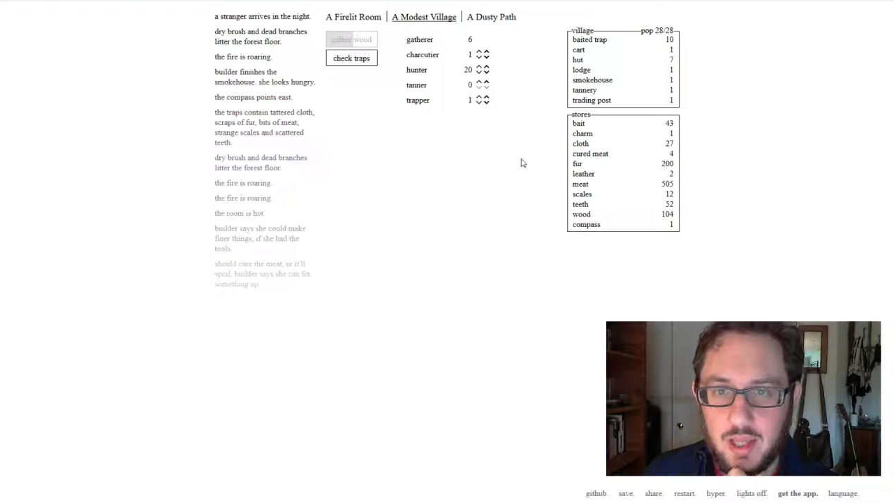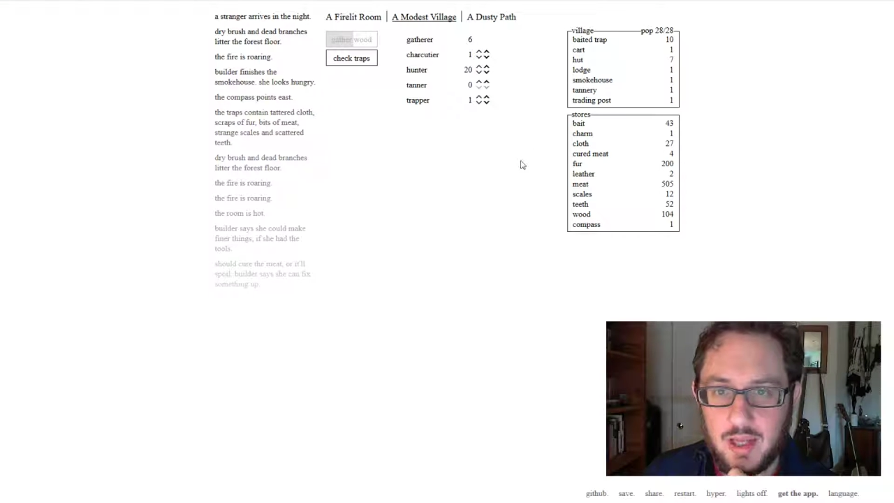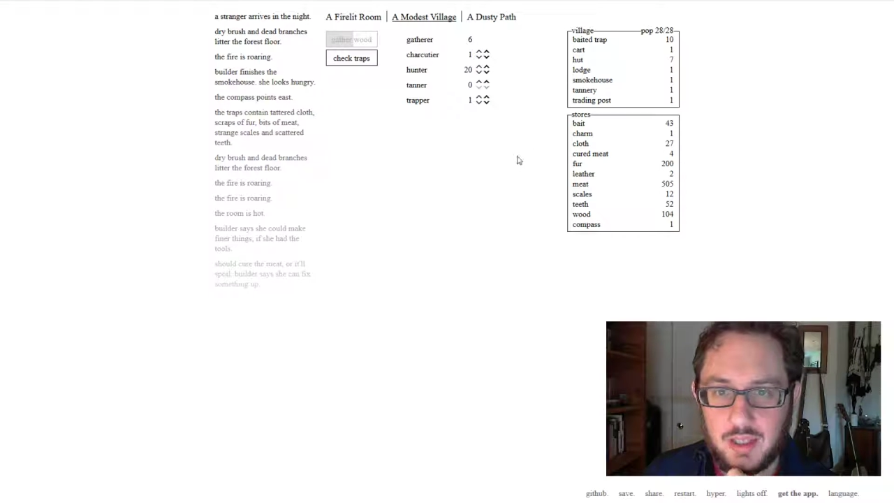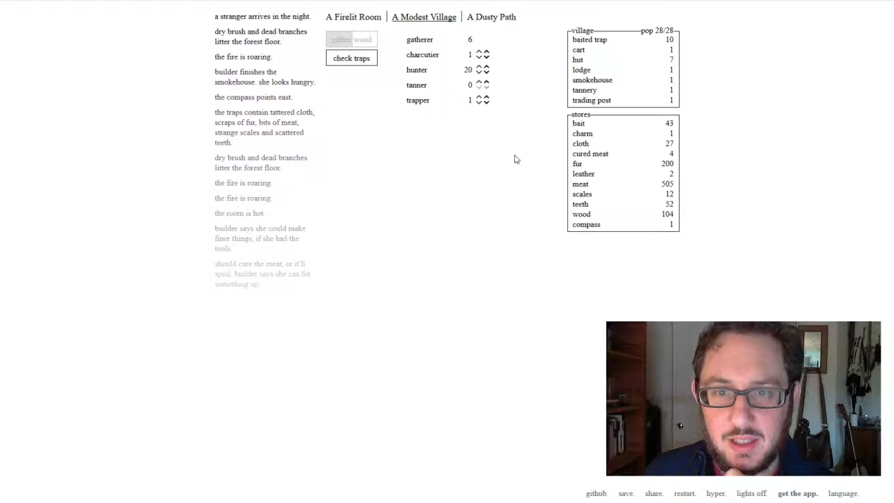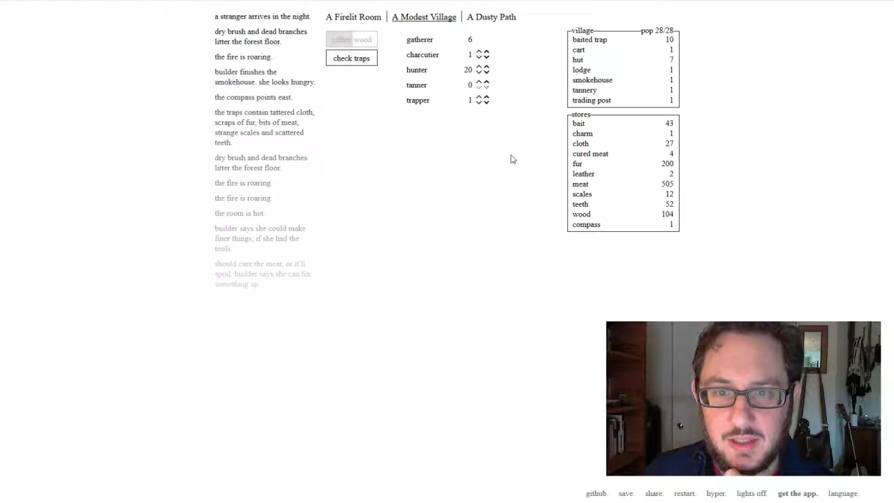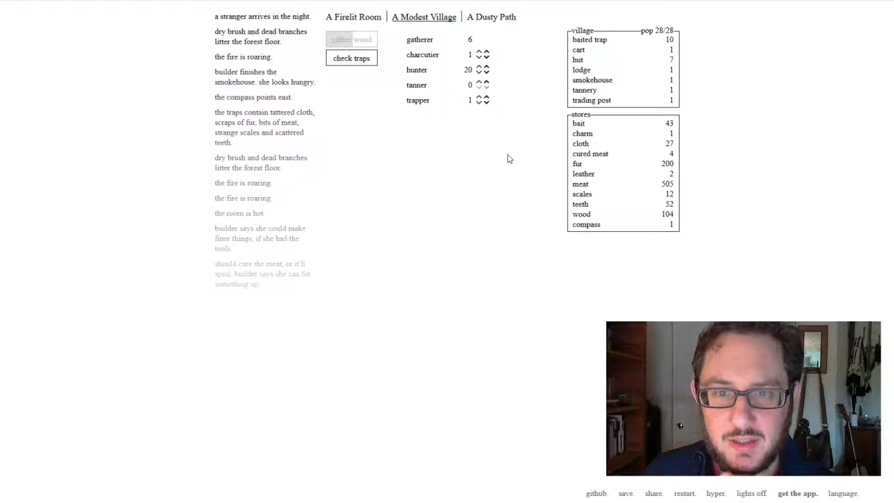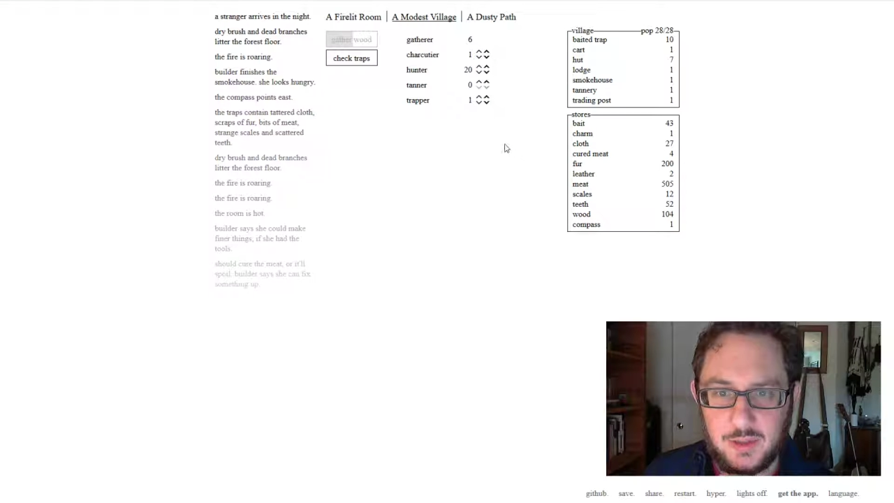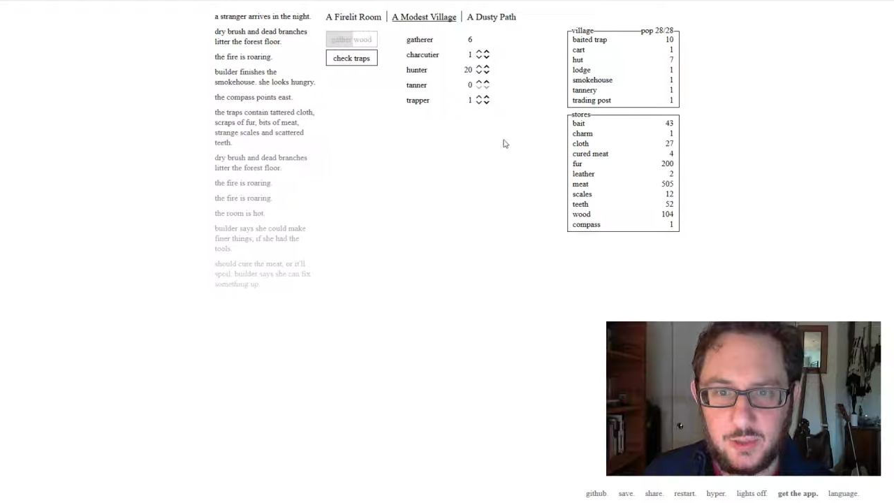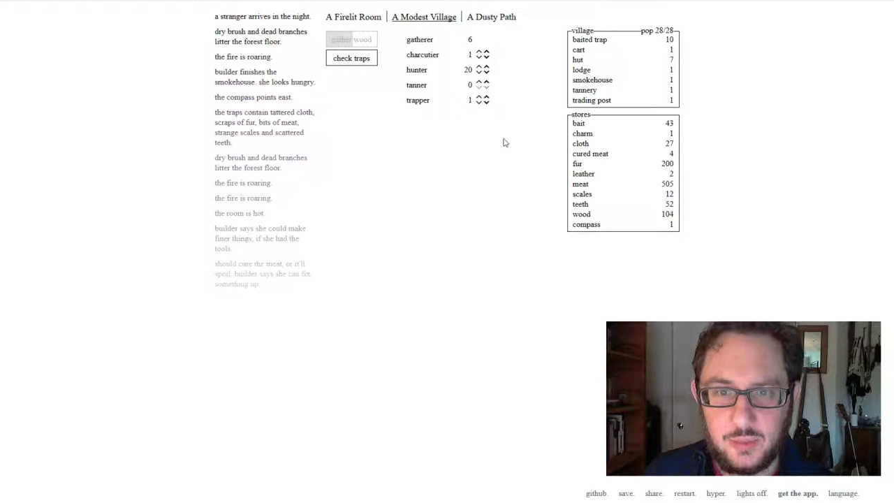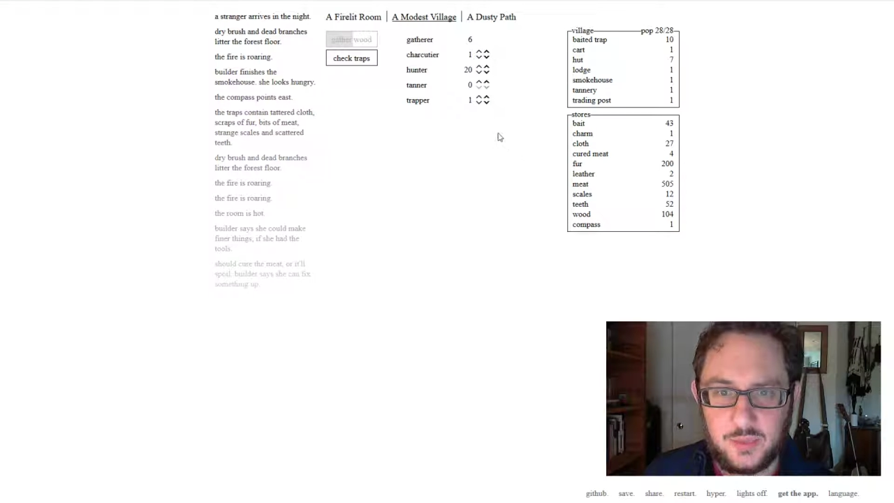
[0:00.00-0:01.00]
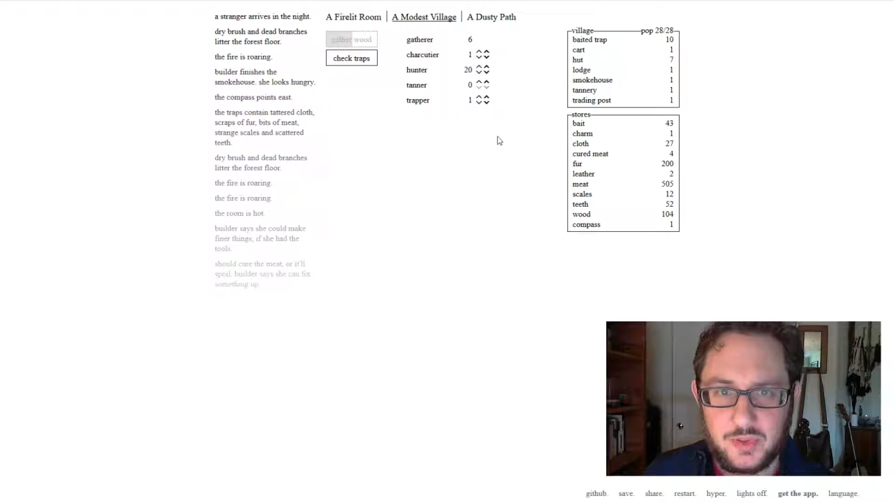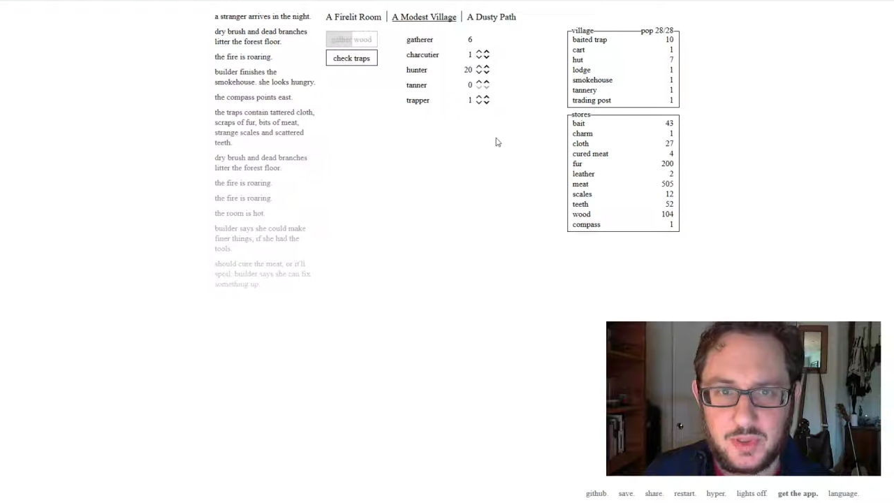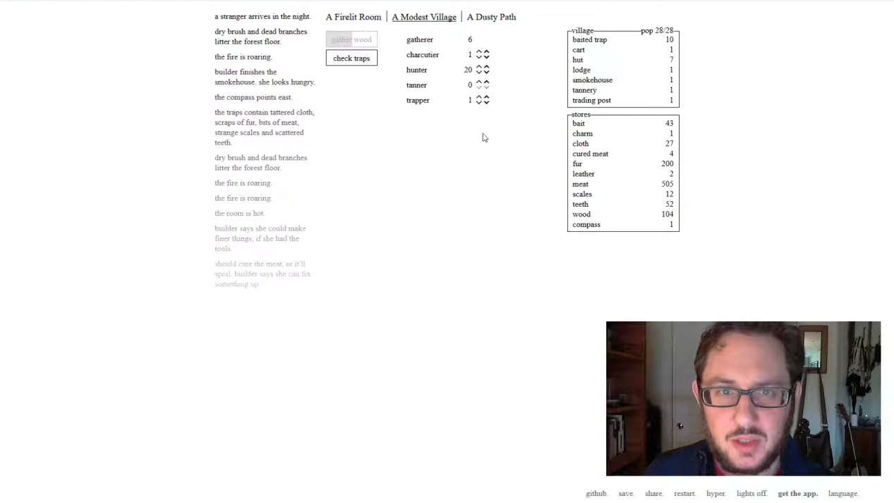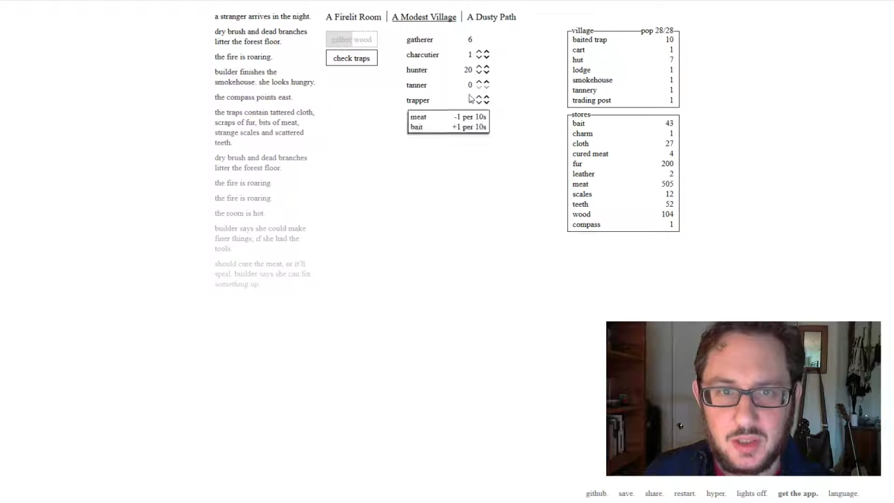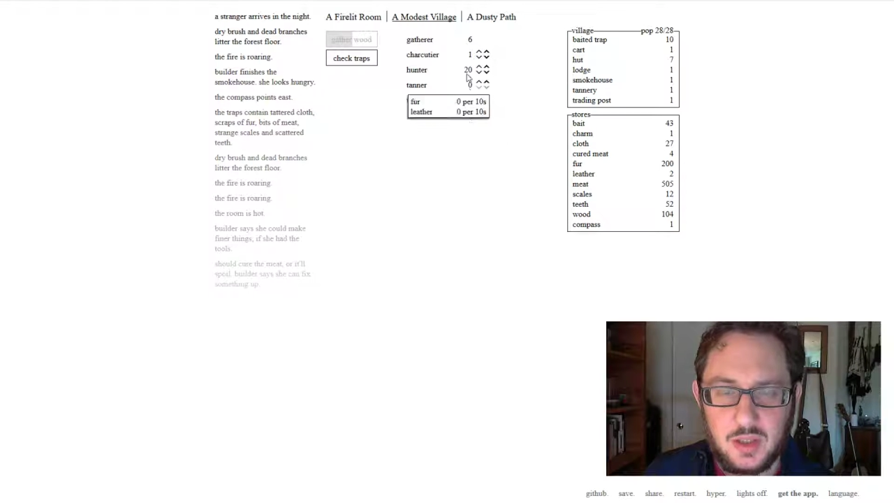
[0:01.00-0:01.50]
that it consumes.